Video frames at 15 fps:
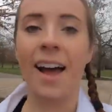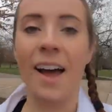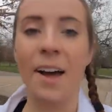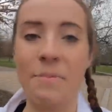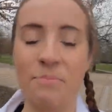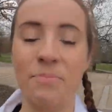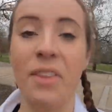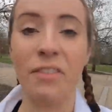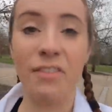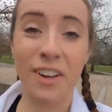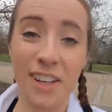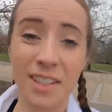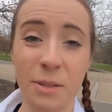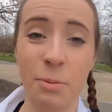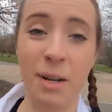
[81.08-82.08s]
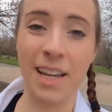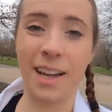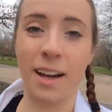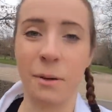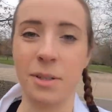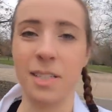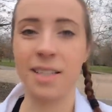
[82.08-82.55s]
And the first
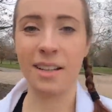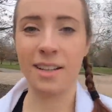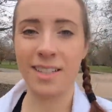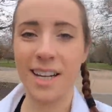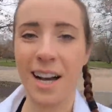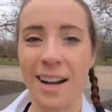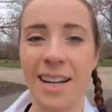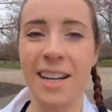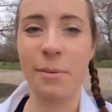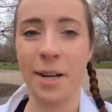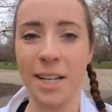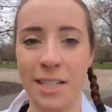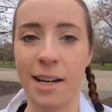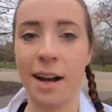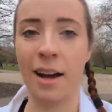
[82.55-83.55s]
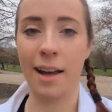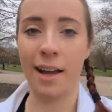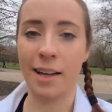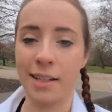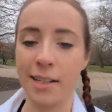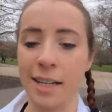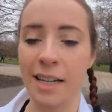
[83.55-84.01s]
week, I was a tiny bit
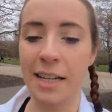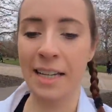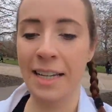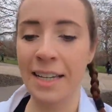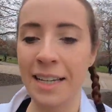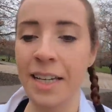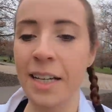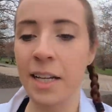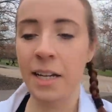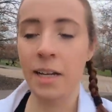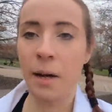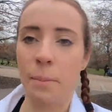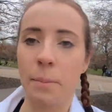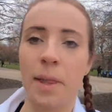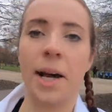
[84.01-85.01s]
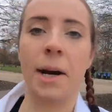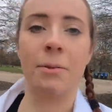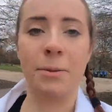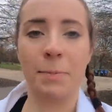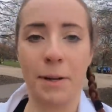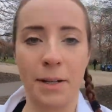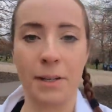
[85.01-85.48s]
tired, but that
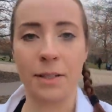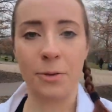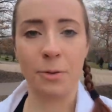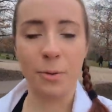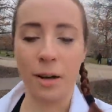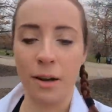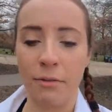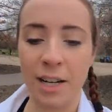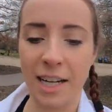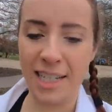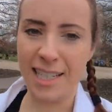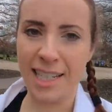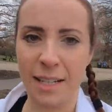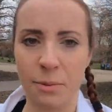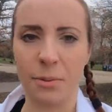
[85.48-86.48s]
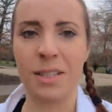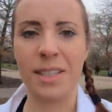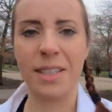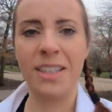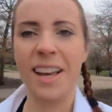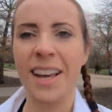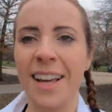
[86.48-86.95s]
was because all I really did
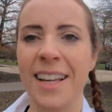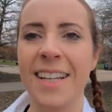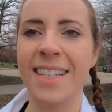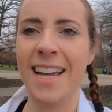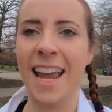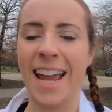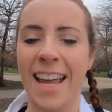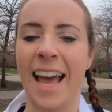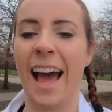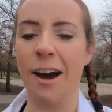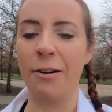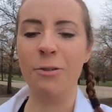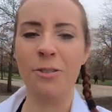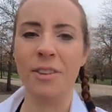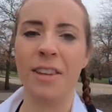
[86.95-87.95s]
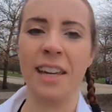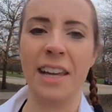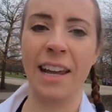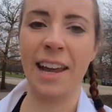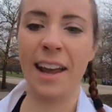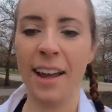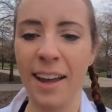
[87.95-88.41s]
was take out
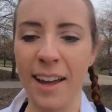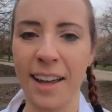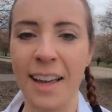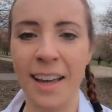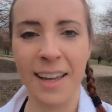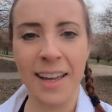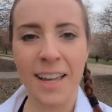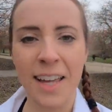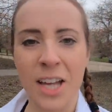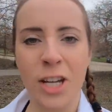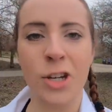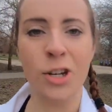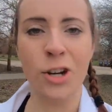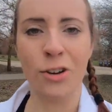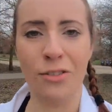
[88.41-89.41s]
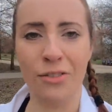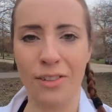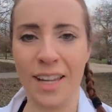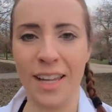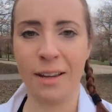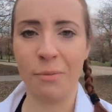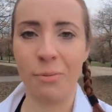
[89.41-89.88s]
the
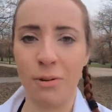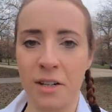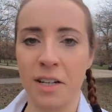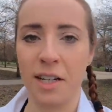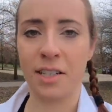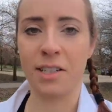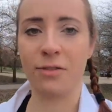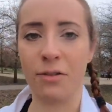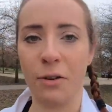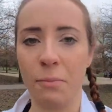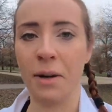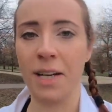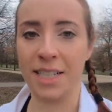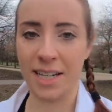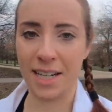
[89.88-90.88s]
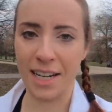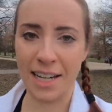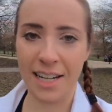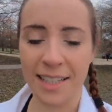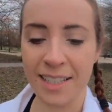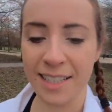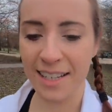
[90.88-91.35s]
non-vegan products from my
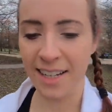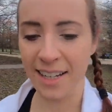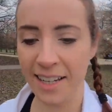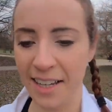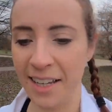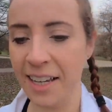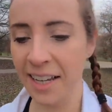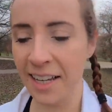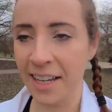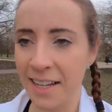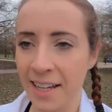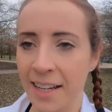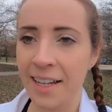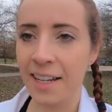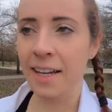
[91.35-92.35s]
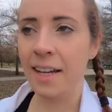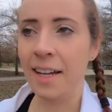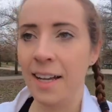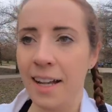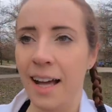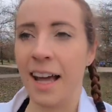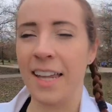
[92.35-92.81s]
diet
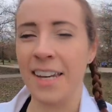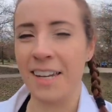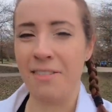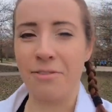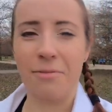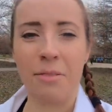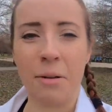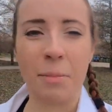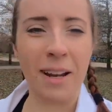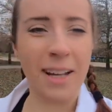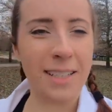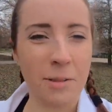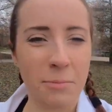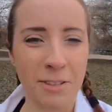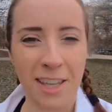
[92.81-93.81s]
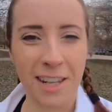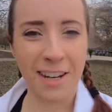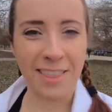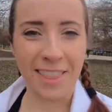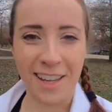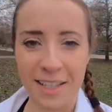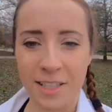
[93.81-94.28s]
and didn't replace them with
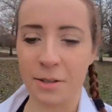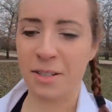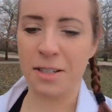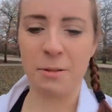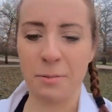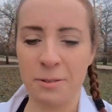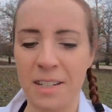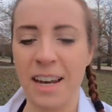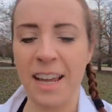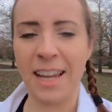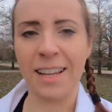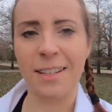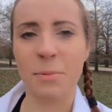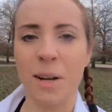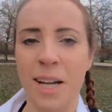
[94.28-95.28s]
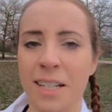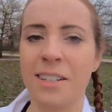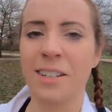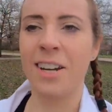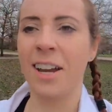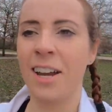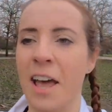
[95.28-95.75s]
anything, so I just wasn't eating as
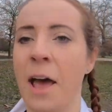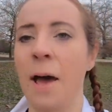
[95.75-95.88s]
much.